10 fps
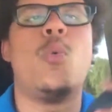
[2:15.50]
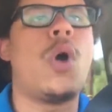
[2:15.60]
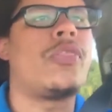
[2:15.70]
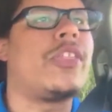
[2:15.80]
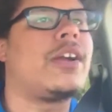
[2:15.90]

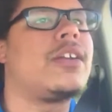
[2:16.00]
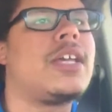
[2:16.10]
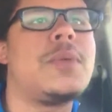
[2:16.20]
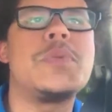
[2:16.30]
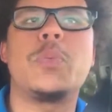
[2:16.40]
what their
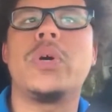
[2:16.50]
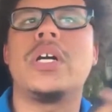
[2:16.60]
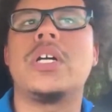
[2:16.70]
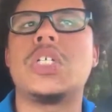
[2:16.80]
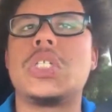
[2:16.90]
names
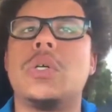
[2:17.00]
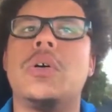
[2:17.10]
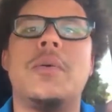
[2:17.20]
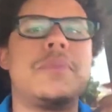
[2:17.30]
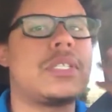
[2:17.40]
were, so
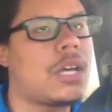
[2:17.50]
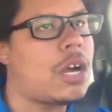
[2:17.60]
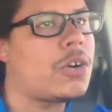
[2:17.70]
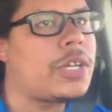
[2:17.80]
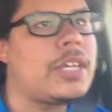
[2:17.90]
I'm
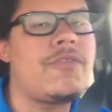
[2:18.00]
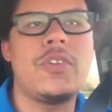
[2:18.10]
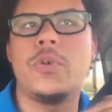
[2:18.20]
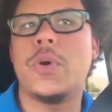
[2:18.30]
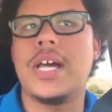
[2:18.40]
sorry if
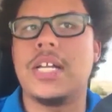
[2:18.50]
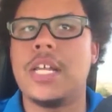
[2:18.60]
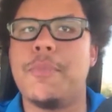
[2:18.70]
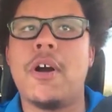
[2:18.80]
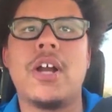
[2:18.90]
you had
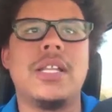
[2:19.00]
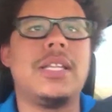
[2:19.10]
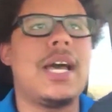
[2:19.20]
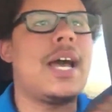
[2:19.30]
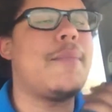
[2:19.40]
any part
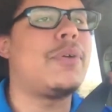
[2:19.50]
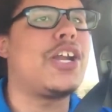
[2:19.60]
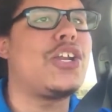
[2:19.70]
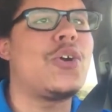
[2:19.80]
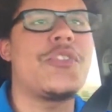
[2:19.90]
in that, but
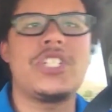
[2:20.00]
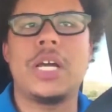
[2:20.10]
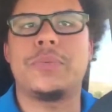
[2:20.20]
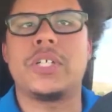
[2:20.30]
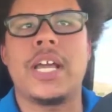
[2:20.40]
I know that
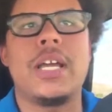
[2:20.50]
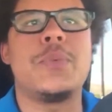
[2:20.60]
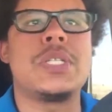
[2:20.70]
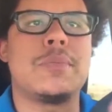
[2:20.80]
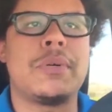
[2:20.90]
Chapter Kate
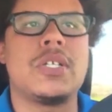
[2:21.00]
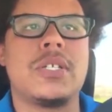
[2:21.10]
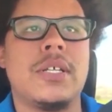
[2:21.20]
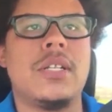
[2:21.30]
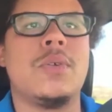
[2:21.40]
was the
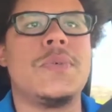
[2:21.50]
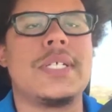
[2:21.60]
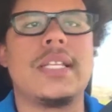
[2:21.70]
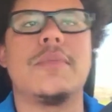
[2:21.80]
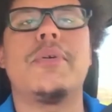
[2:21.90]
person who
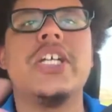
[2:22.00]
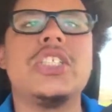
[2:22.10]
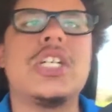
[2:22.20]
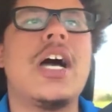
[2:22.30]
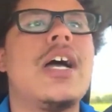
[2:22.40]
was like the
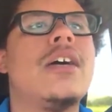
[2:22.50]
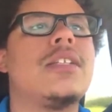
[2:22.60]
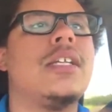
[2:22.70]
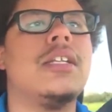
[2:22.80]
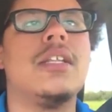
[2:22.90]

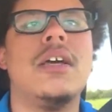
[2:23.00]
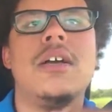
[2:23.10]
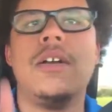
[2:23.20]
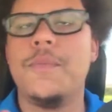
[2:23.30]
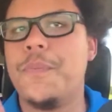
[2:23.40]
brainchild,
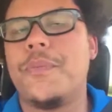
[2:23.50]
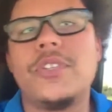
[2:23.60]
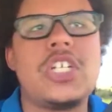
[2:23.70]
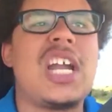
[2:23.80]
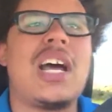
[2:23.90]

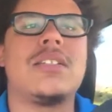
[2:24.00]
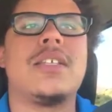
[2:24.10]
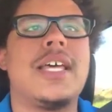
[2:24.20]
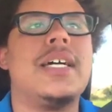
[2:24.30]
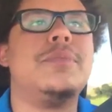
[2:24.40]
and shout out
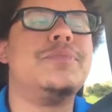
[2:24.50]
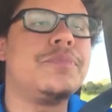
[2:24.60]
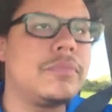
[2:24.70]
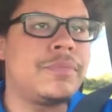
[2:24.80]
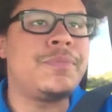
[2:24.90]
to them.
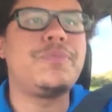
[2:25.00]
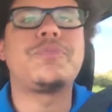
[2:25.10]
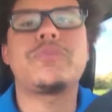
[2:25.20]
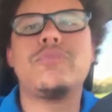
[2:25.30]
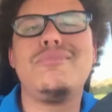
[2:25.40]

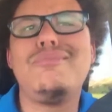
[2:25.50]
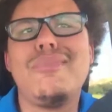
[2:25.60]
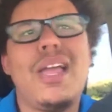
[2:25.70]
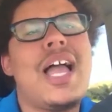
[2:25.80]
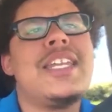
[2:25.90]

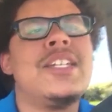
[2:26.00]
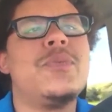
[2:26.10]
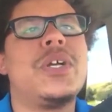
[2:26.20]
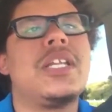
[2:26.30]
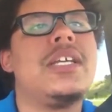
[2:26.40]
I
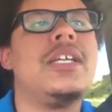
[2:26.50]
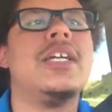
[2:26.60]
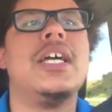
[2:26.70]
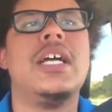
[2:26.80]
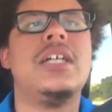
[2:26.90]
didn't really
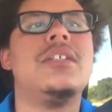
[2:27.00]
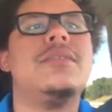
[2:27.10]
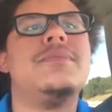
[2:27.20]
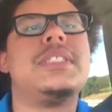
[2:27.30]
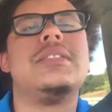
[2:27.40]

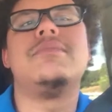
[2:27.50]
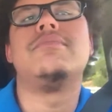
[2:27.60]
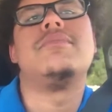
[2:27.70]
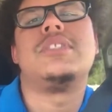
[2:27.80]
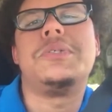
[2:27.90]

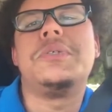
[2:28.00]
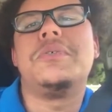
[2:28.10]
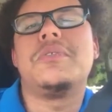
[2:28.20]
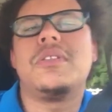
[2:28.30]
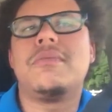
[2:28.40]

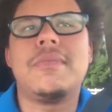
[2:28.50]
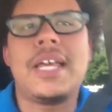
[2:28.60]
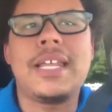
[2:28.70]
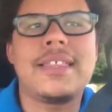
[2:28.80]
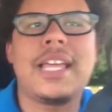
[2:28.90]
do
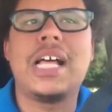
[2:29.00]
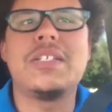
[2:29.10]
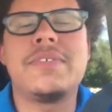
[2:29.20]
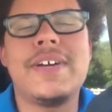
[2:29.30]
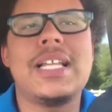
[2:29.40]
anything
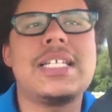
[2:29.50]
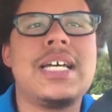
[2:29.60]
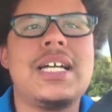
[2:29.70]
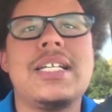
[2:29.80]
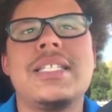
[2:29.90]
else for
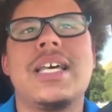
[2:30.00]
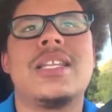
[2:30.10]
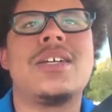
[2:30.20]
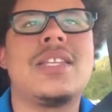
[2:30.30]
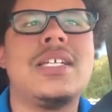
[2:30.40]
Valentine's
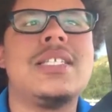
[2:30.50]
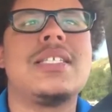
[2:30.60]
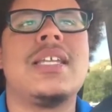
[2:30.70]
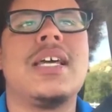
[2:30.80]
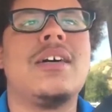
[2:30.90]
other than
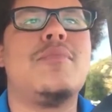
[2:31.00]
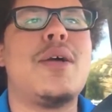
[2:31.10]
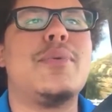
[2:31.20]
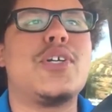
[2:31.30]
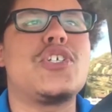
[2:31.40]
send out
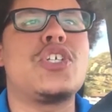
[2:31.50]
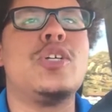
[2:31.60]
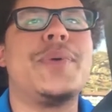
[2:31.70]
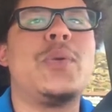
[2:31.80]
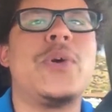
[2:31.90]
my Bookish
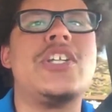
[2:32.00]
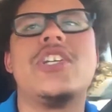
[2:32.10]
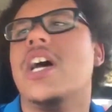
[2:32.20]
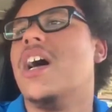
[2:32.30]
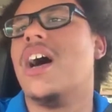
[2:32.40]
Cupid,
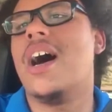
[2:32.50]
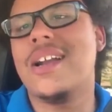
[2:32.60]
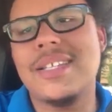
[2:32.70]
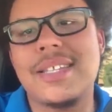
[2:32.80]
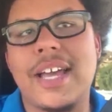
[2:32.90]
which,
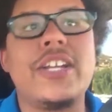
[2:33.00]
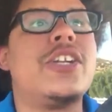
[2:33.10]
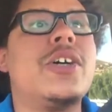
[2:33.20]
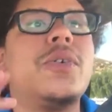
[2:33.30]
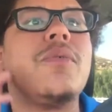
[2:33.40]
on a side
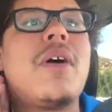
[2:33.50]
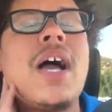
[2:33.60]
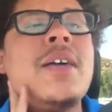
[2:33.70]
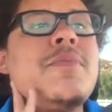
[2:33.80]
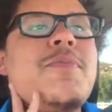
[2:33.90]
note,
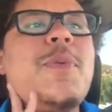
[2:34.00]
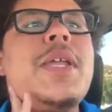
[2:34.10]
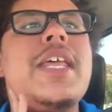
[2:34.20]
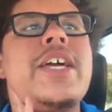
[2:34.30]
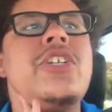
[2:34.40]
I've
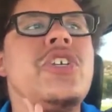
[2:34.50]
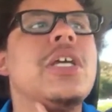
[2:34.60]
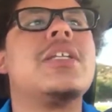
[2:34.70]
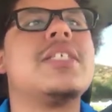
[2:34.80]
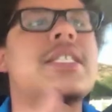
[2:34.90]
been
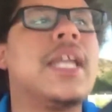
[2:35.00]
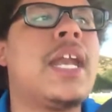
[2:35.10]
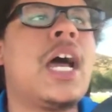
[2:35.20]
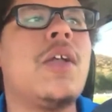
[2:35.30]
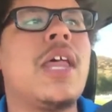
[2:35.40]
itching to
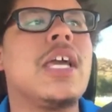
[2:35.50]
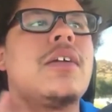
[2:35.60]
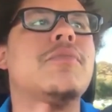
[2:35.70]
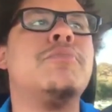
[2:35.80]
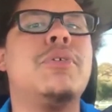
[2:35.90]
send out like
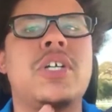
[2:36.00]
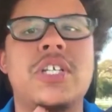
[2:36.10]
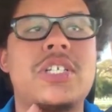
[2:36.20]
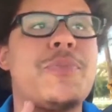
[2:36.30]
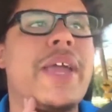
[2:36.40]

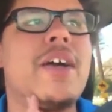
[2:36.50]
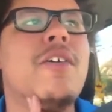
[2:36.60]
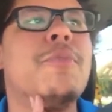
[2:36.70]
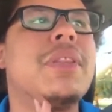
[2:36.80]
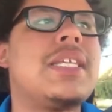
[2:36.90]
bookish
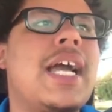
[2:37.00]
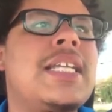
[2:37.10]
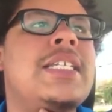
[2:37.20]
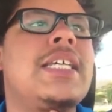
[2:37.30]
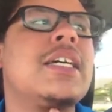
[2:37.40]
mail, but the
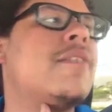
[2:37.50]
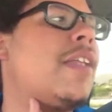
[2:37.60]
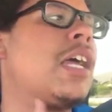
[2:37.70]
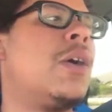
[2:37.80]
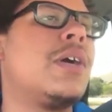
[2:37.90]
idea of
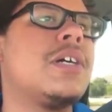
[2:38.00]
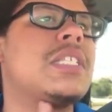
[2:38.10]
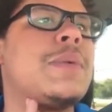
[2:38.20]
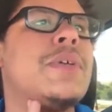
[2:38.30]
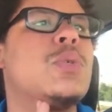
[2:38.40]
like going on
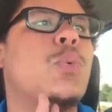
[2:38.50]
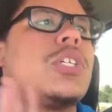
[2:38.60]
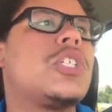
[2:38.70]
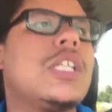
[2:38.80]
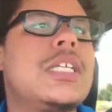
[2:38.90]
someone's
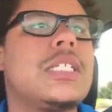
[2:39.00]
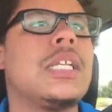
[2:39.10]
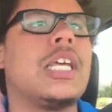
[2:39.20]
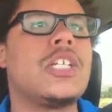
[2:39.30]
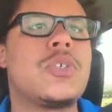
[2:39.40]
wish list
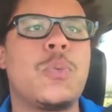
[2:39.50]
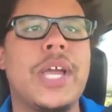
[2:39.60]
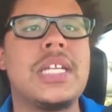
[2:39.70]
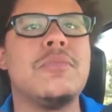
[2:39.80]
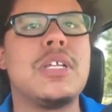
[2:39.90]
and like just
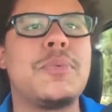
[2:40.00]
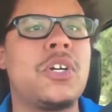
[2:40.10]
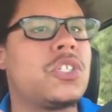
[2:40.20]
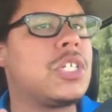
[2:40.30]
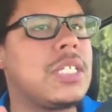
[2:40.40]
randomly
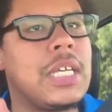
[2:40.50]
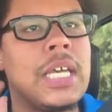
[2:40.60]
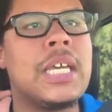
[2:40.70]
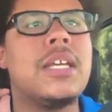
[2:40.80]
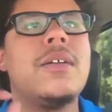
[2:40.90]
purchasing
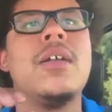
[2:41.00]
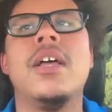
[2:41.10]
it